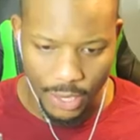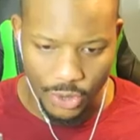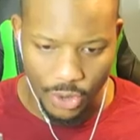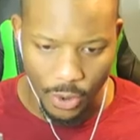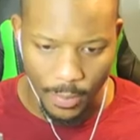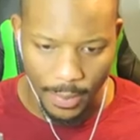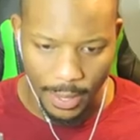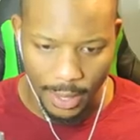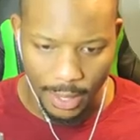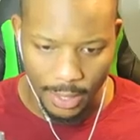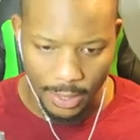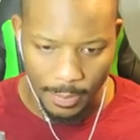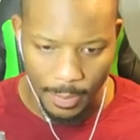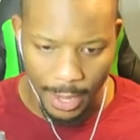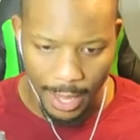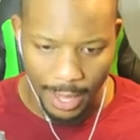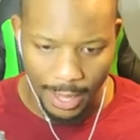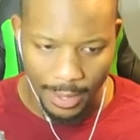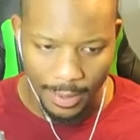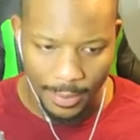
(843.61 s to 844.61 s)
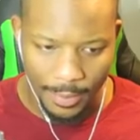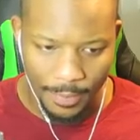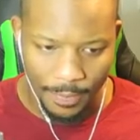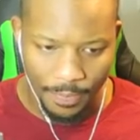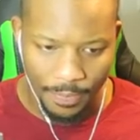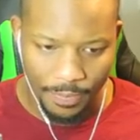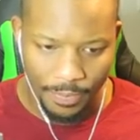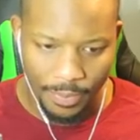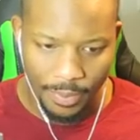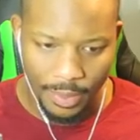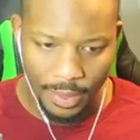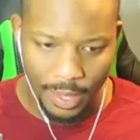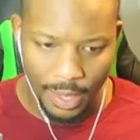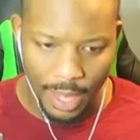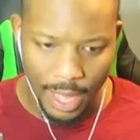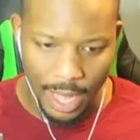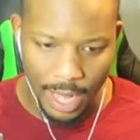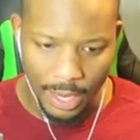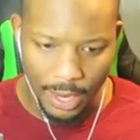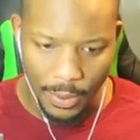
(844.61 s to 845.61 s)
gonna troll me in this spot.
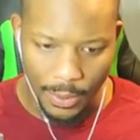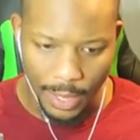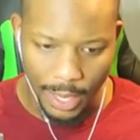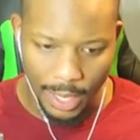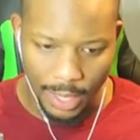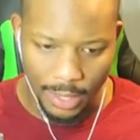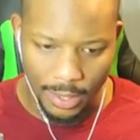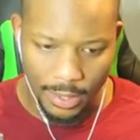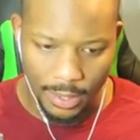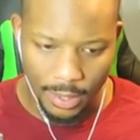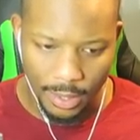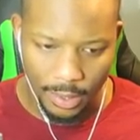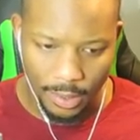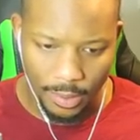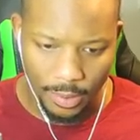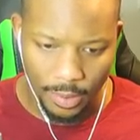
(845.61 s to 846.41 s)
I know he is.